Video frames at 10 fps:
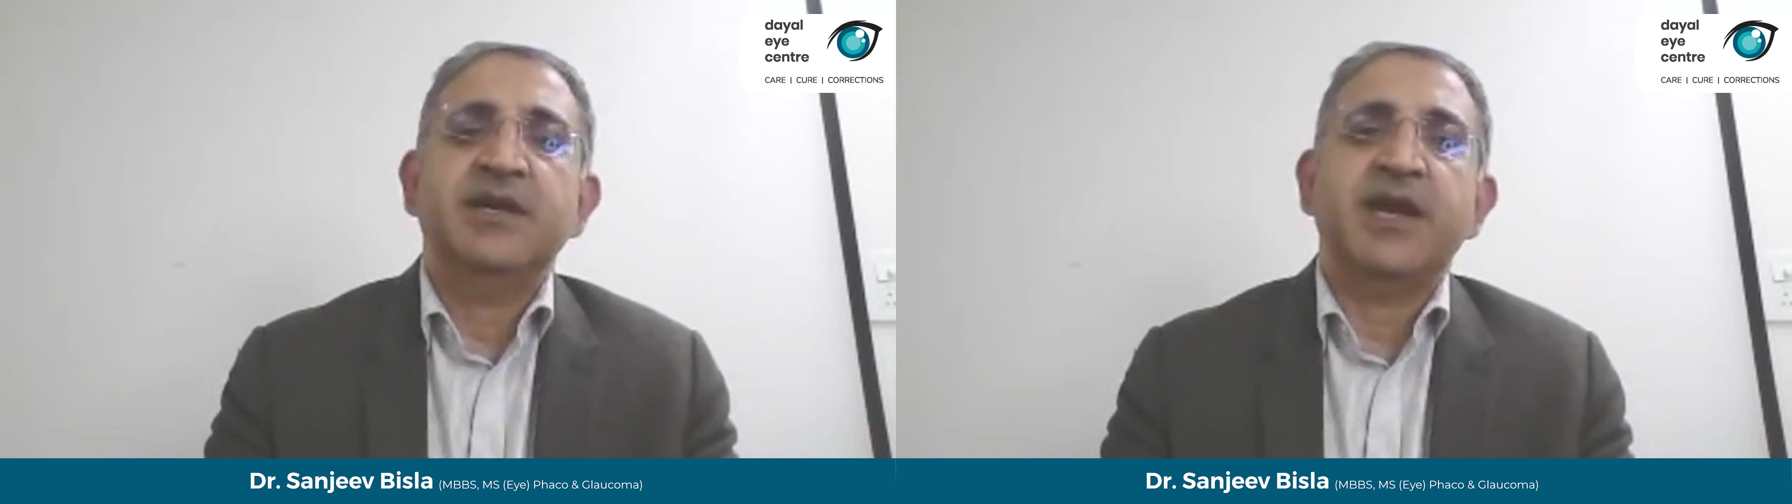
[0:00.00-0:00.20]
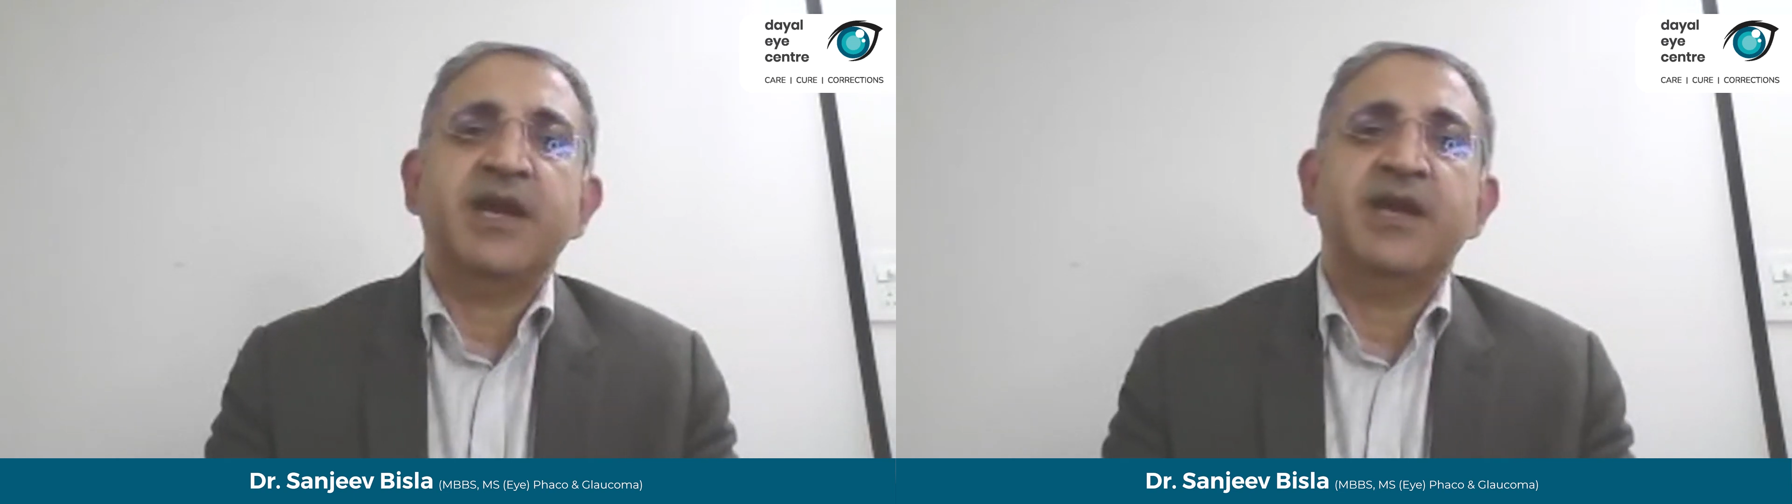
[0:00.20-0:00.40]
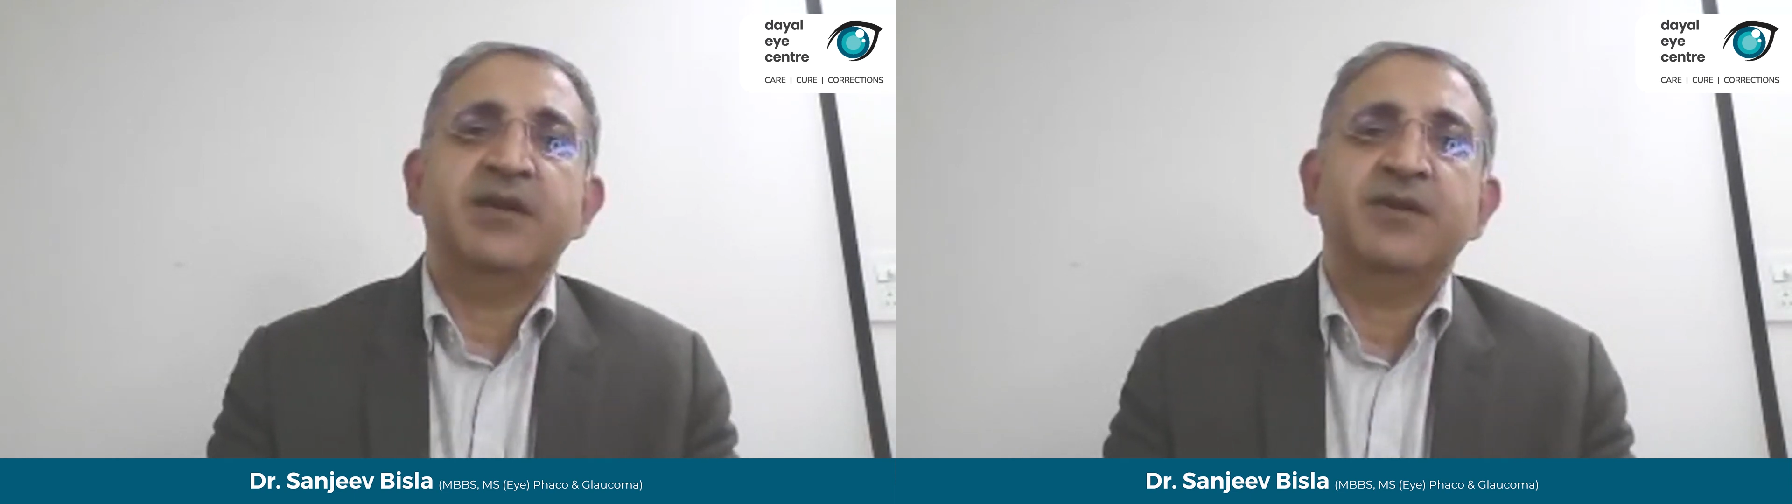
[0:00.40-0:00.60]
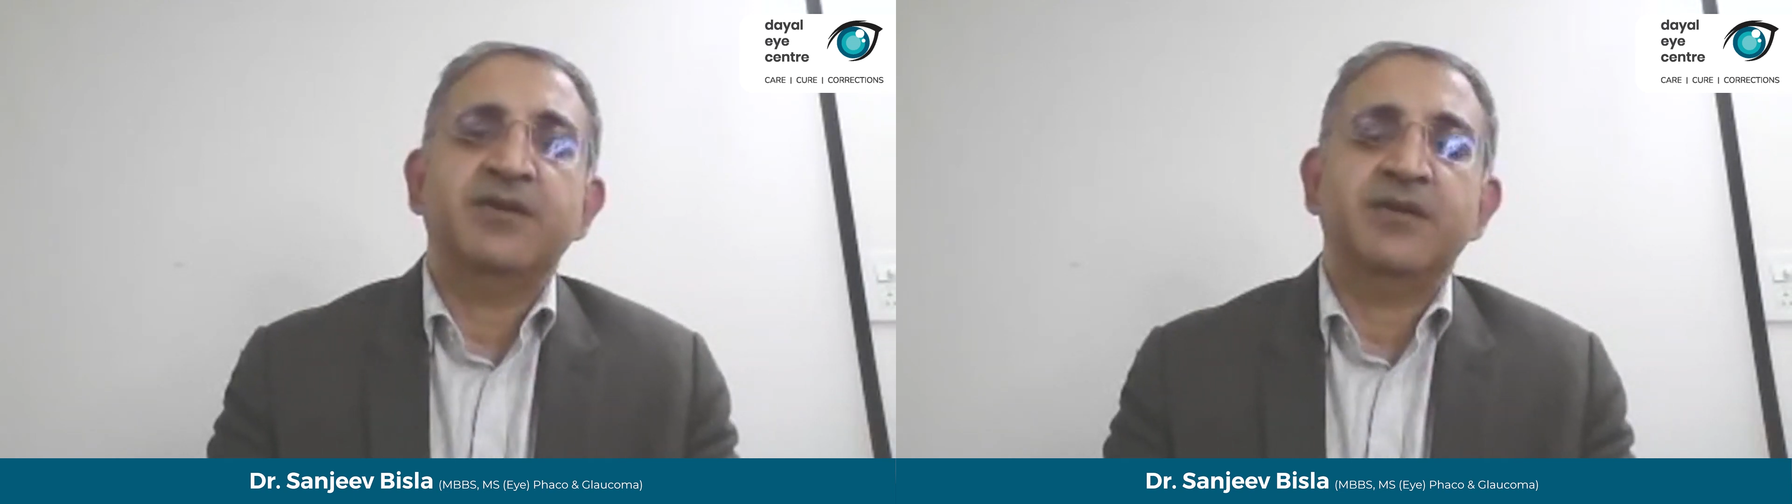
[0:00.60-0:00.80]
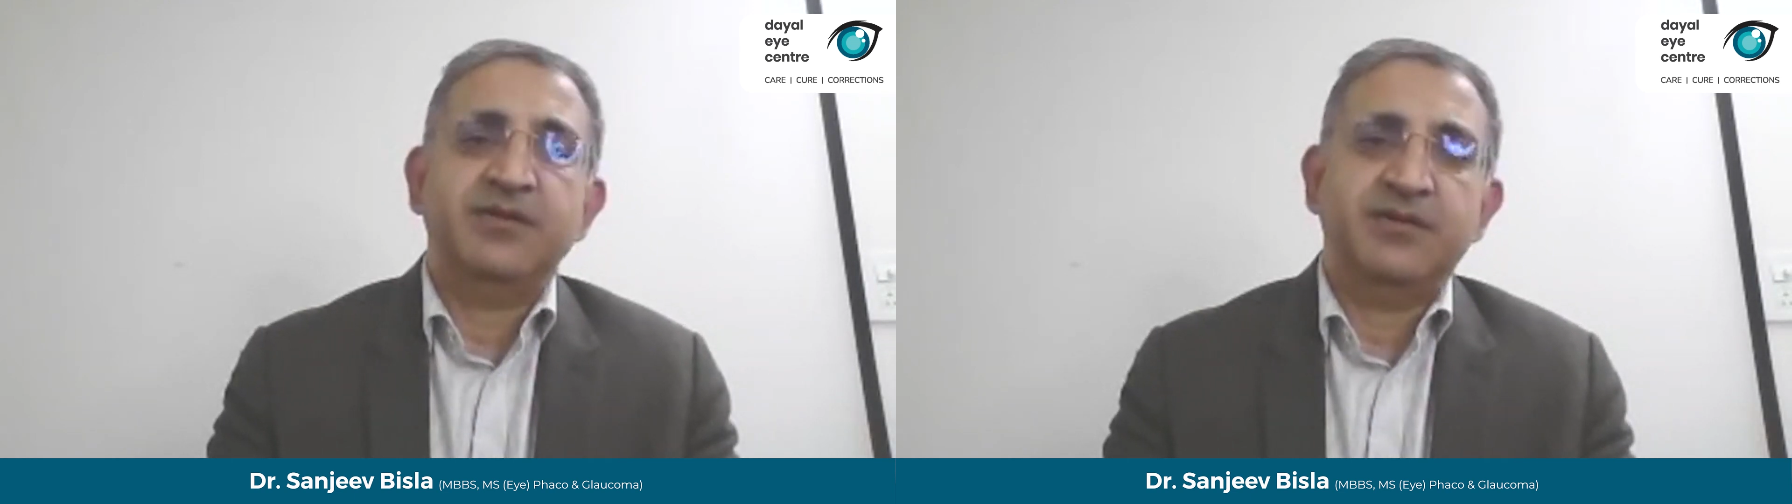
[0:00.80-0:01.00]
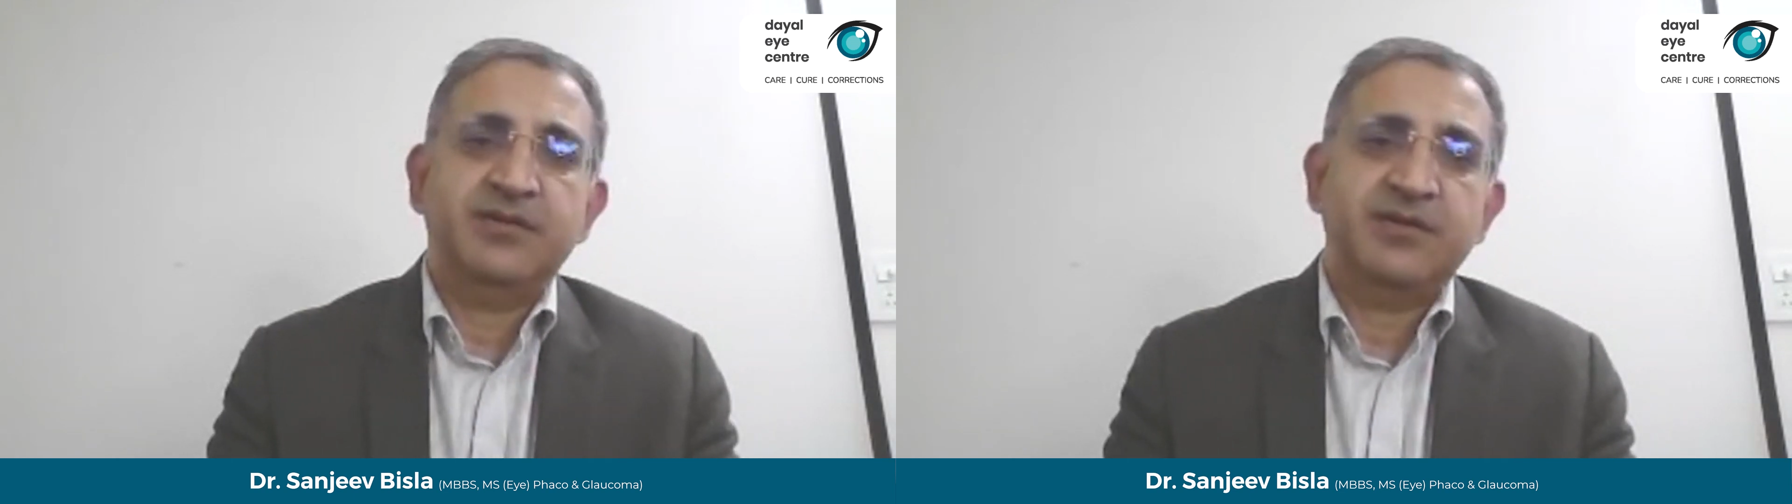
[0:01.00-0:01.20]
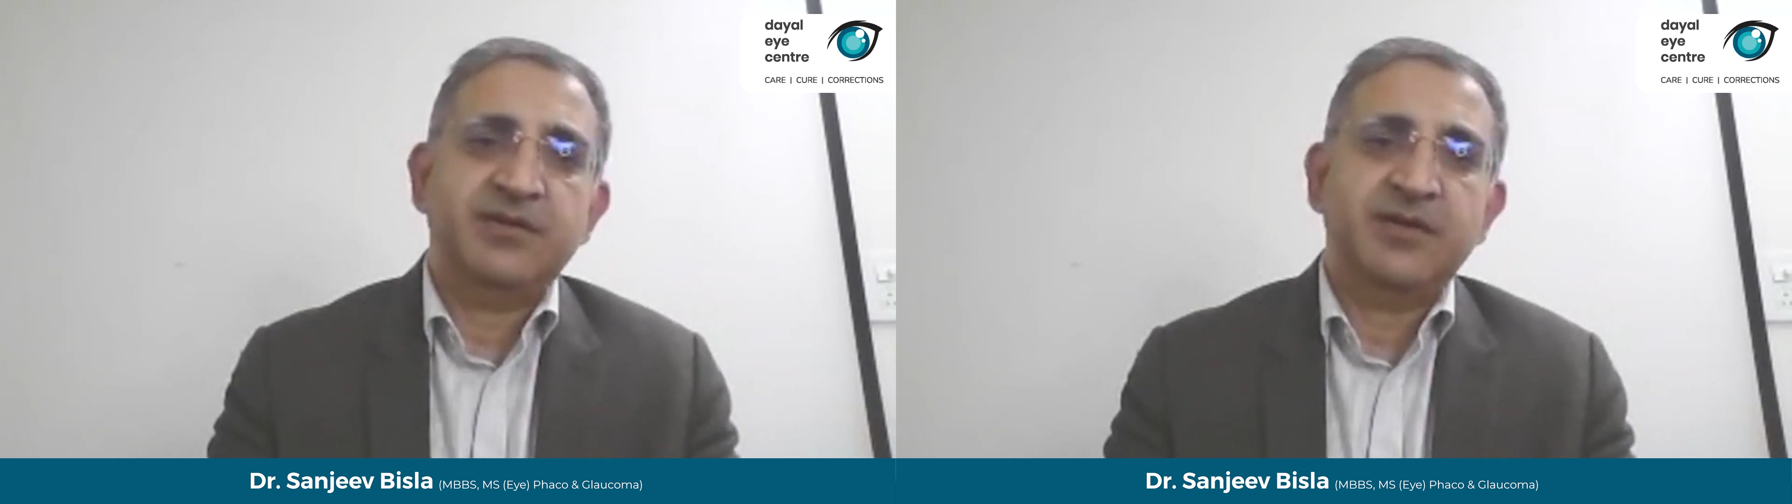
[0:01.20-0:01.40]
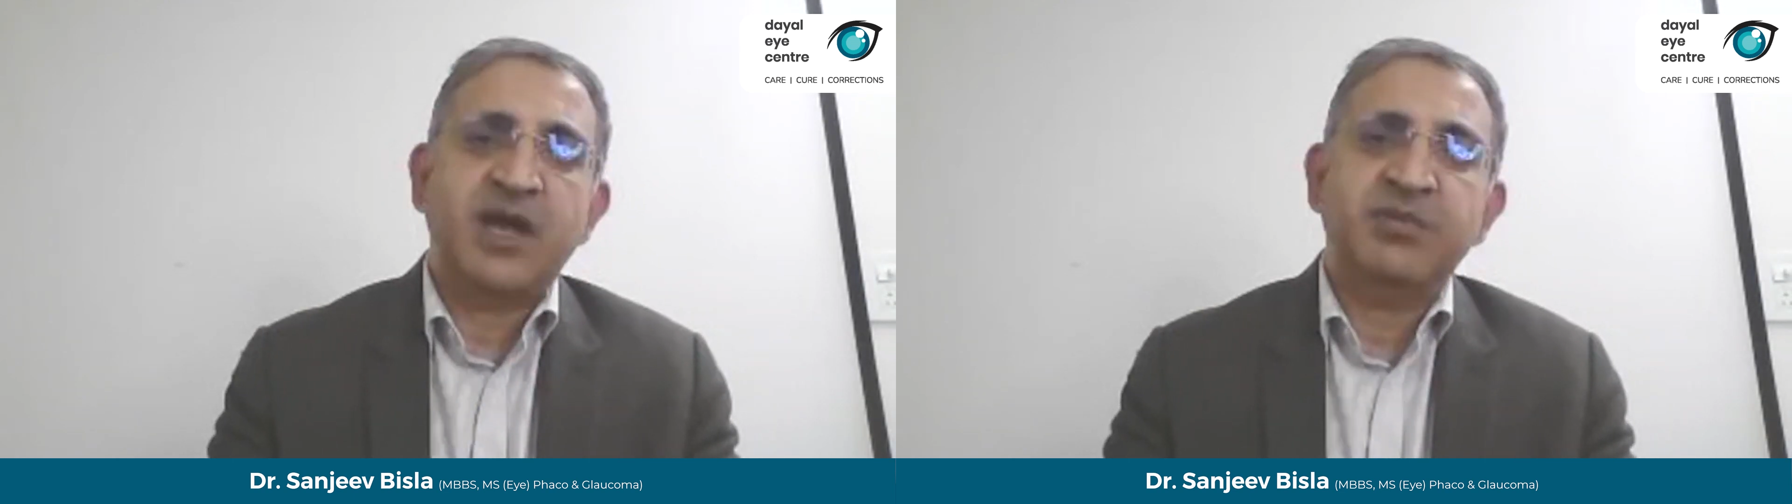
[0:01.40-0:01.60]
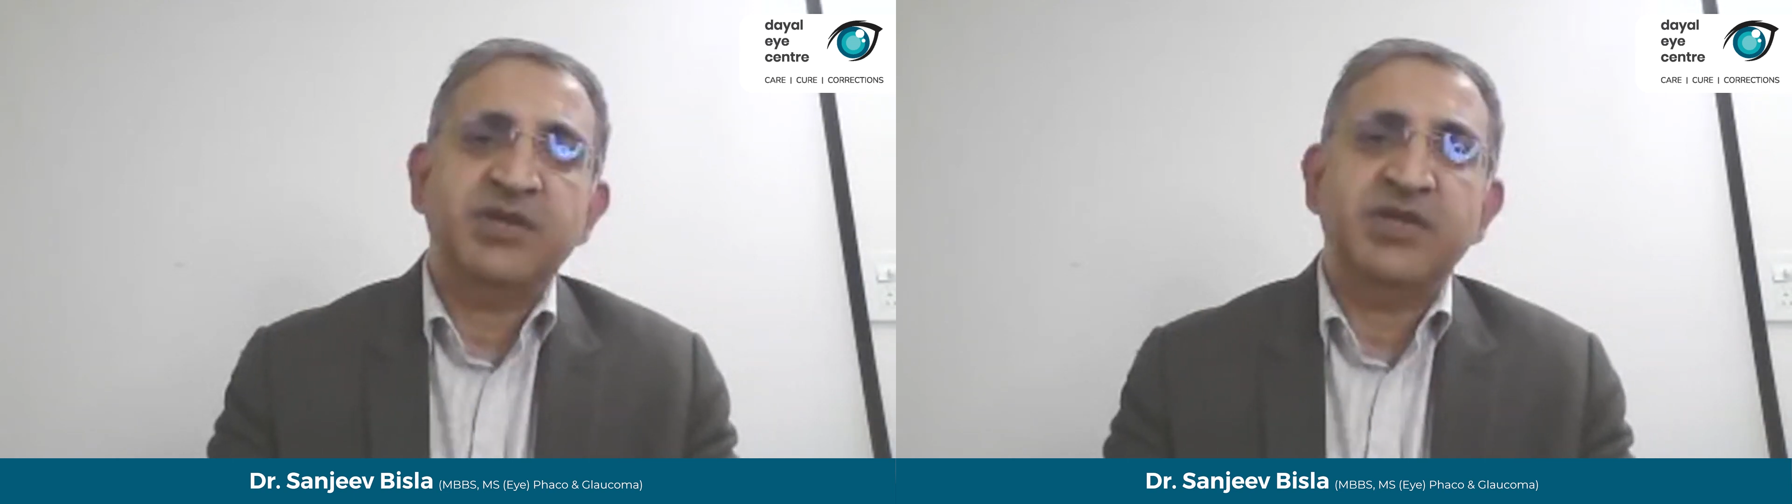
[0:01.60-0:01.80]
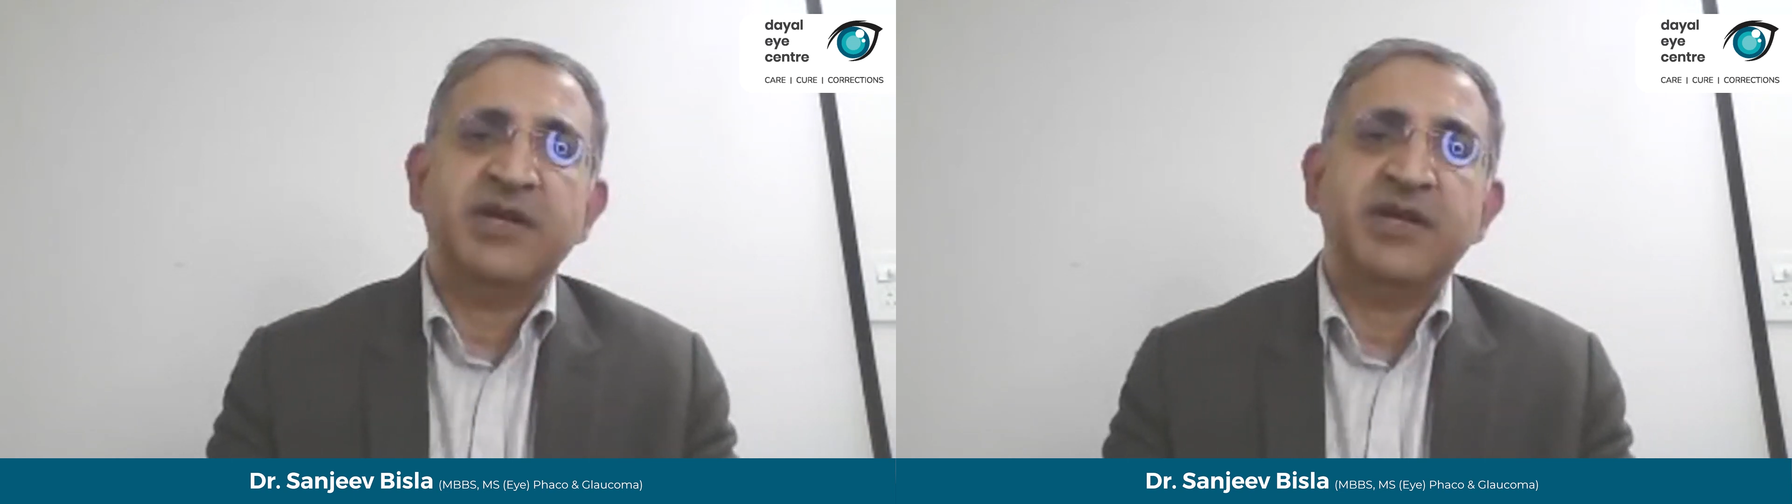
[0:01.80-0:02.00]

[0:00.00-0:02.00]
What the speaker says: and they